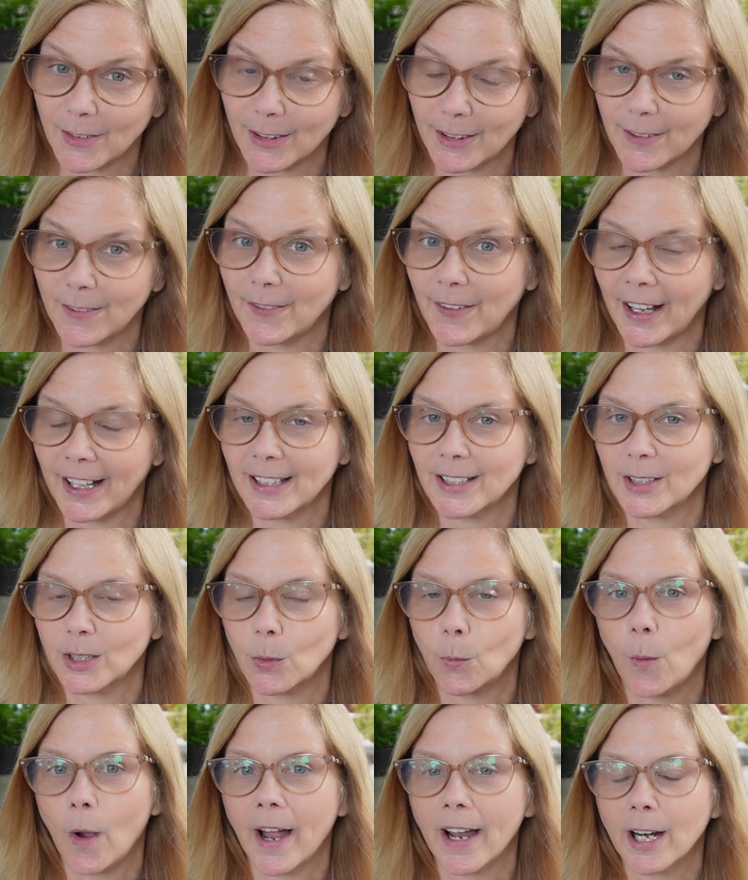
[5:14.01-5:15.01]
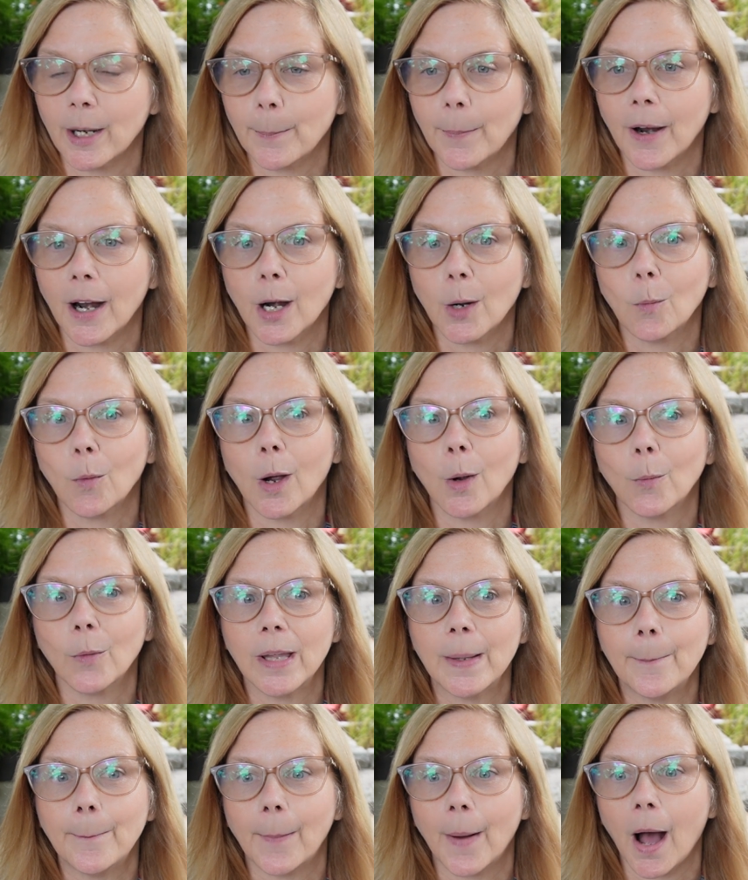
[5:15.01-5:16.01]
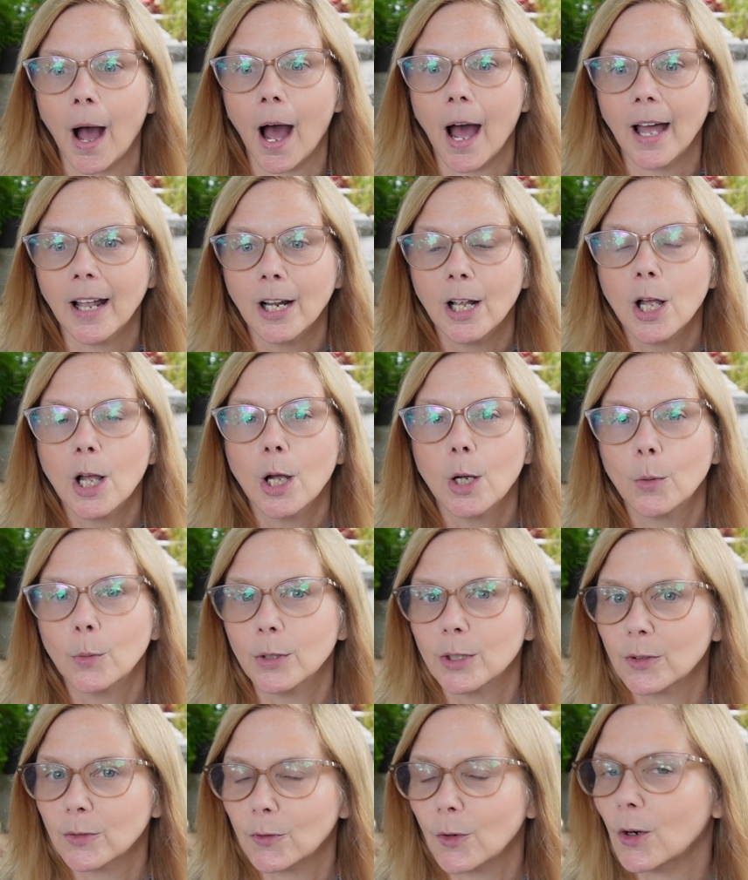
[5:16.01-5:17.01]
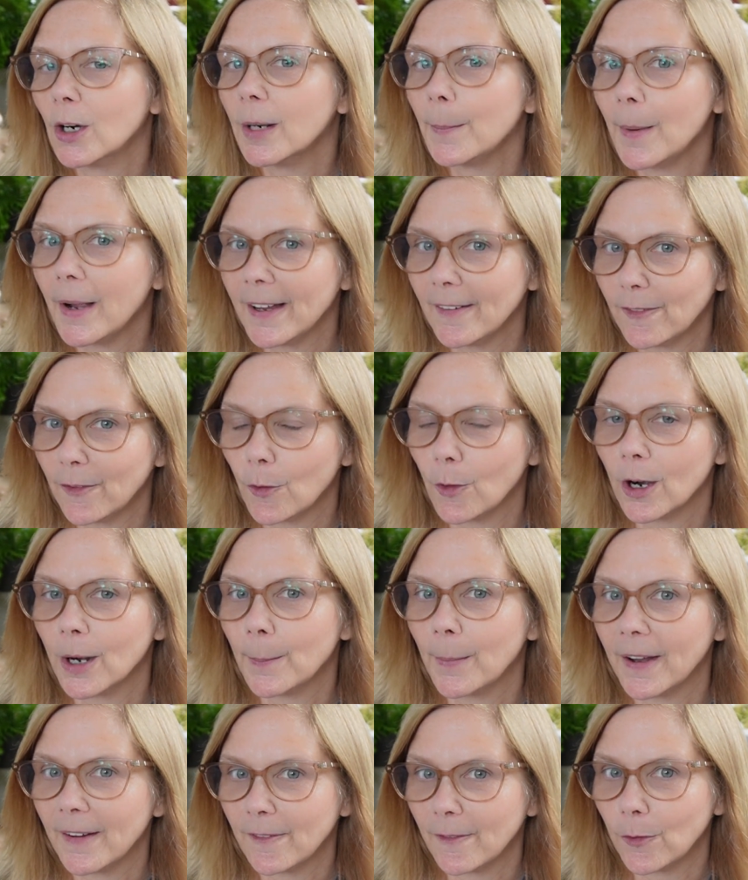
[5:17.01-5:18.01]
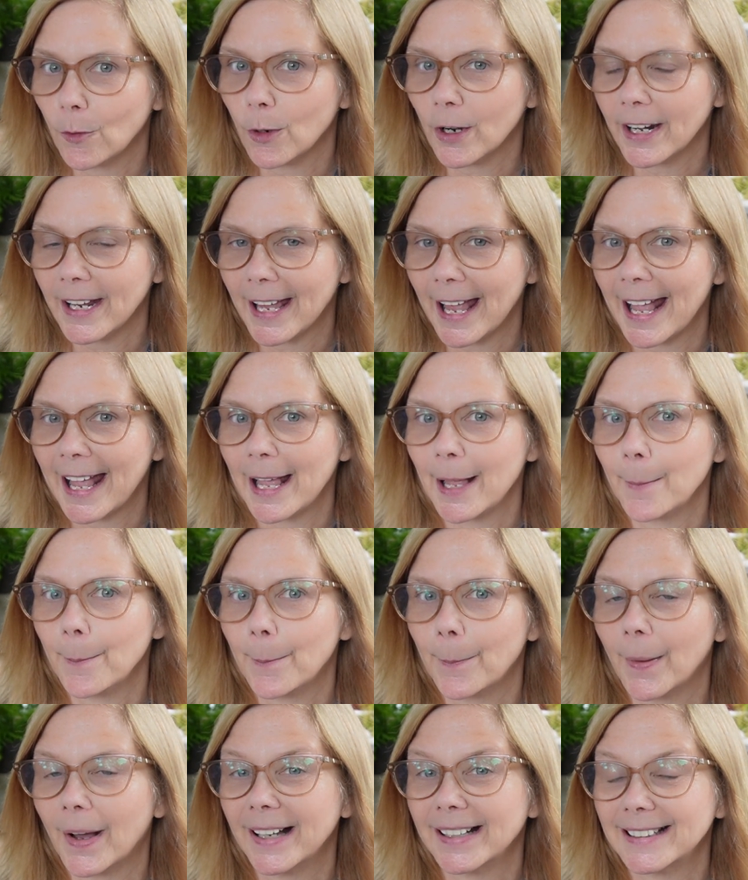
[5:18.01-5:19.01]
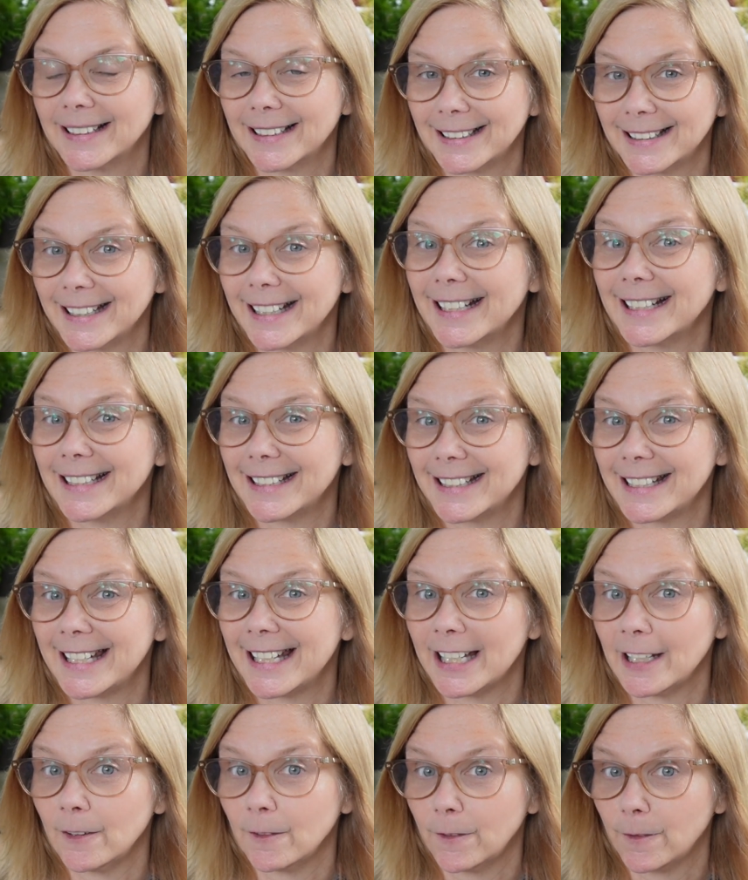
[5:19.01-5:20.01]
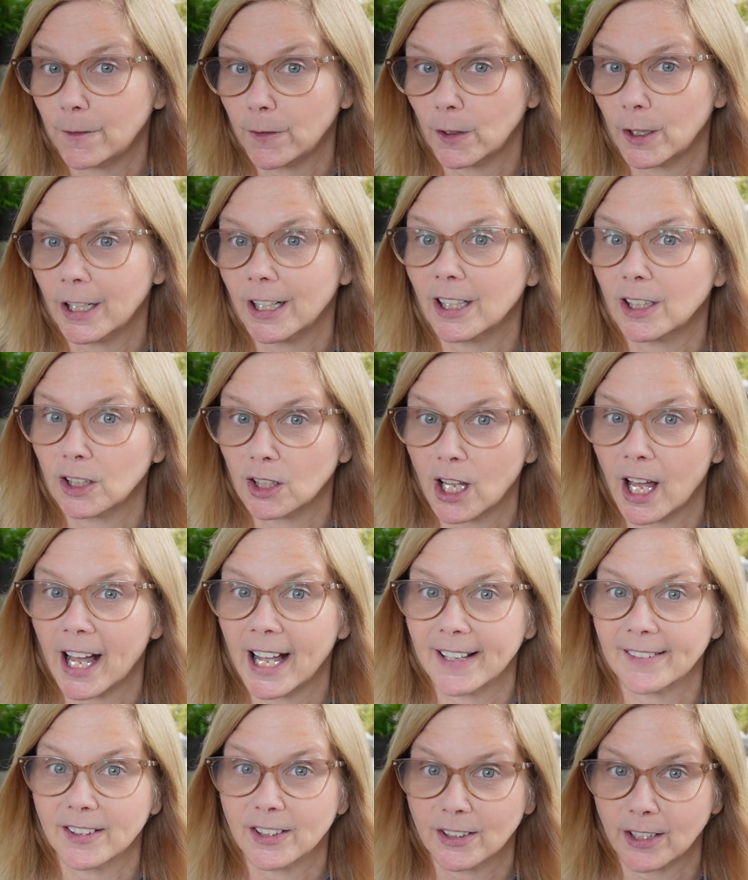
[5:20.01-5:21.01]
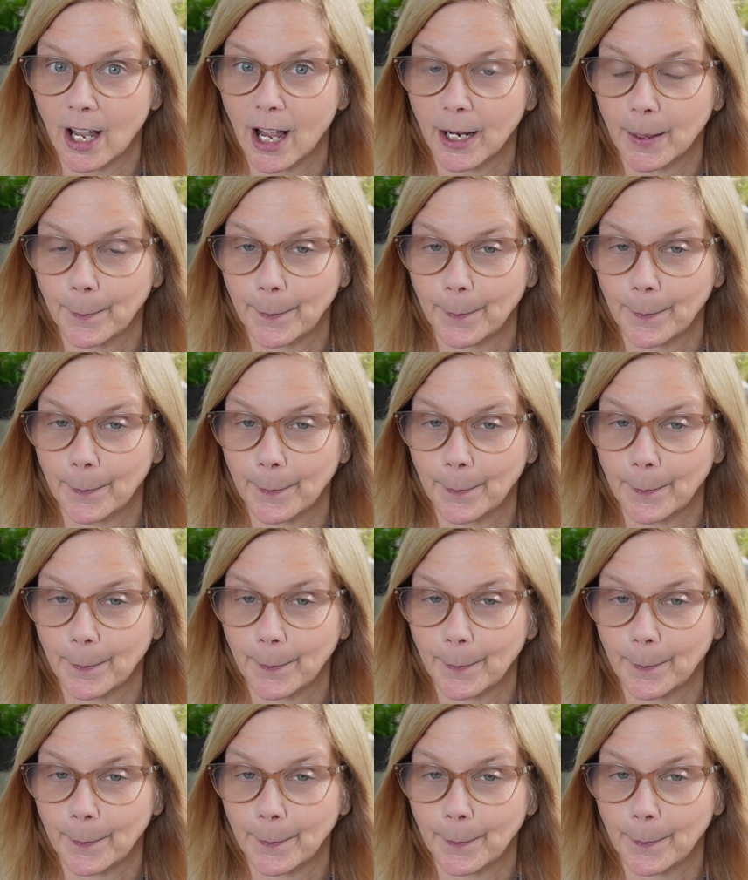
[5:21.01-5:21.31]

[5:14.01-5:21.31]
For the fence, the wire part, what we bought was 4x4 by 48 by 16 foot livestock